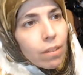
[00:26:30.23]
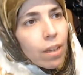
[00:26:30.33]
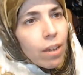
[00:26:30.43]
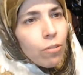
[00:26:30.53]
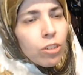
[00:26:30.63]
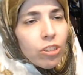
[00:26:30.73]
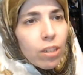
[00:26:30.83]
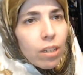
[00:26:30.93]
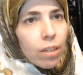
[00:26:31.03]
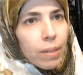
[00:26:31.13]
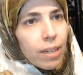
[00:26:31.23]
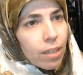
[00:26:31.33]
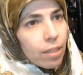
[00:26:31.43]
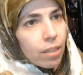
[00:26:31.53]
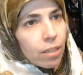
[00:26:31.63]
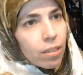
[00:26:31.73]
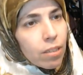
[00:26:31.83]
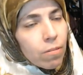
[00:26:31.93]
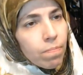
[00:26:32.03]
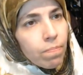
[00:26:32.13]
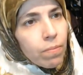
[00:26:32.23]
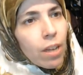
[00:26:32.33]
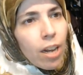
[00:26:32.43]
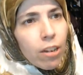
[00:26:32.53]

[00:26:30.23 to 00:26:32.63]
Which, let me add this. How